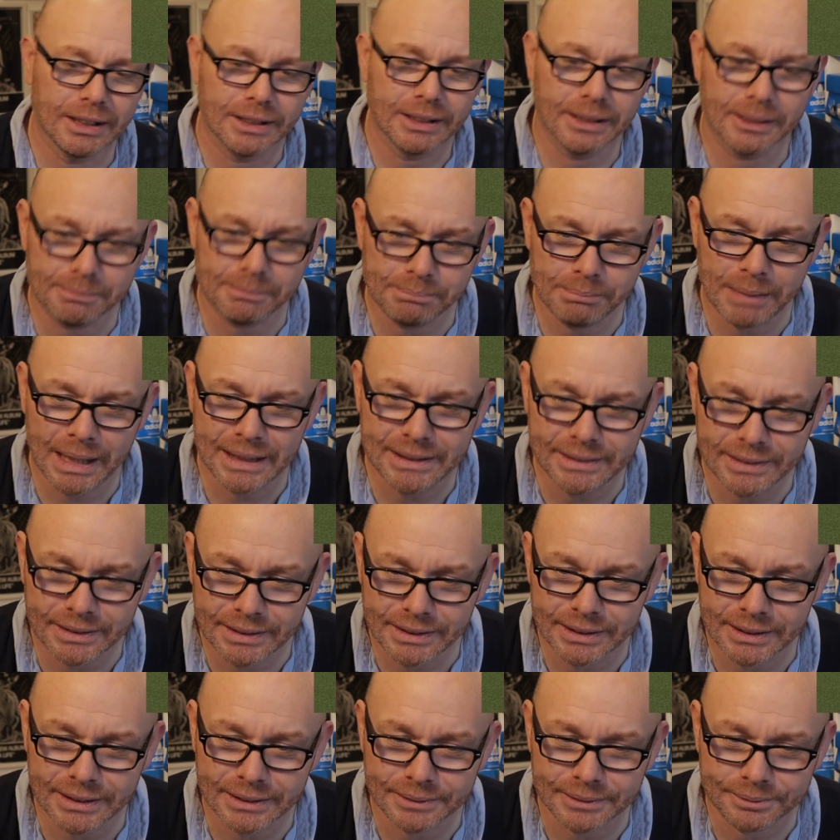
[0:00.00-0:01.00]
that
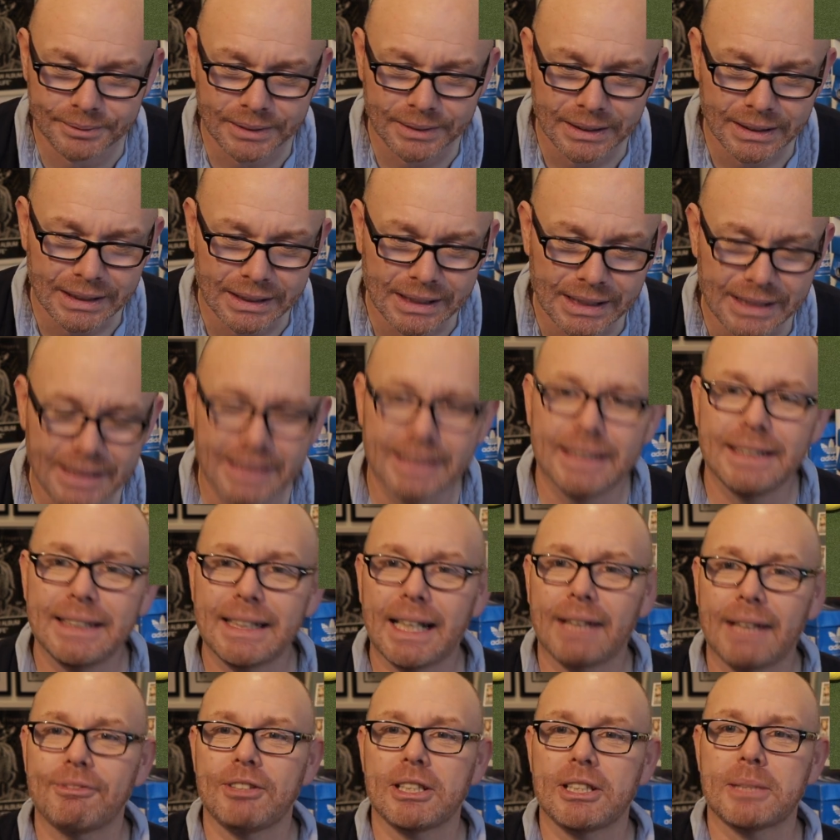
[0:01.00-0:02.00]
meant that you
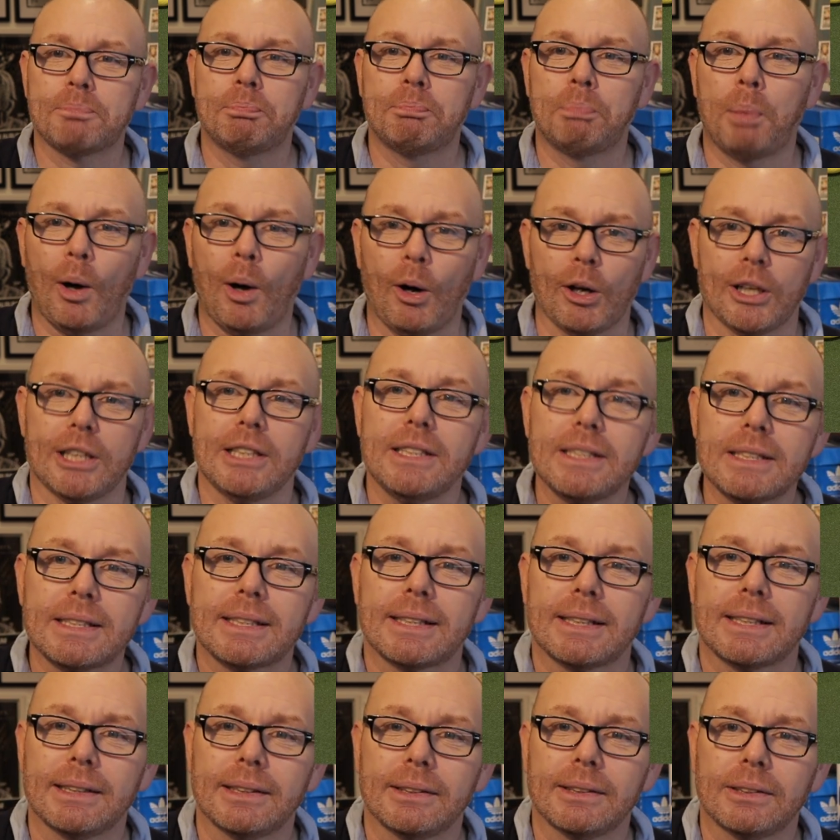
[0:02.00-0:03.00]
didn't have this
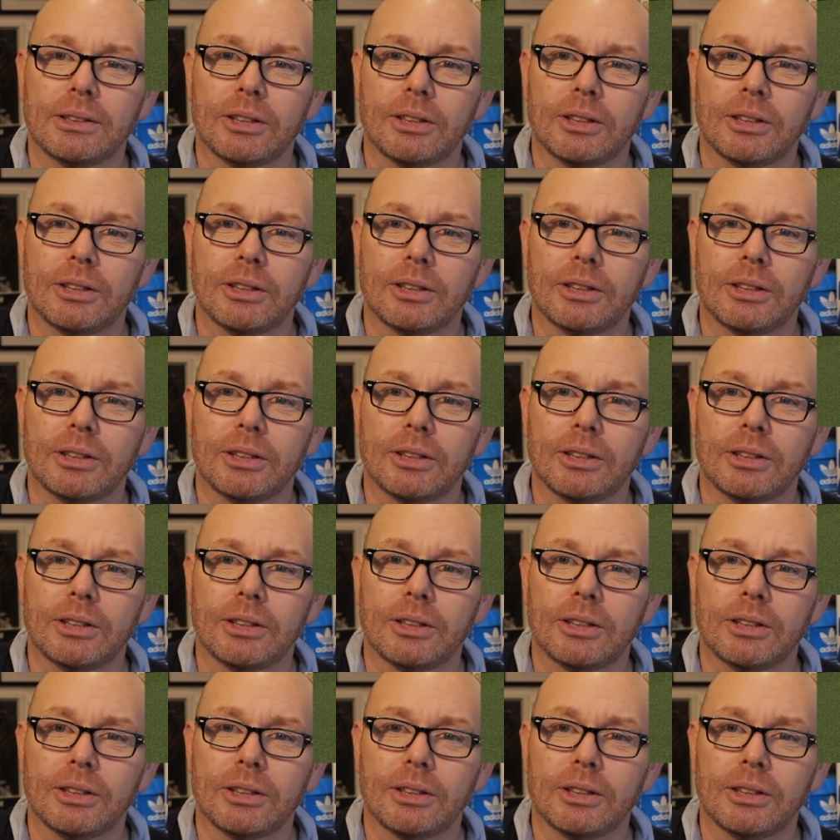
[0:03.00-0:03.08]
point,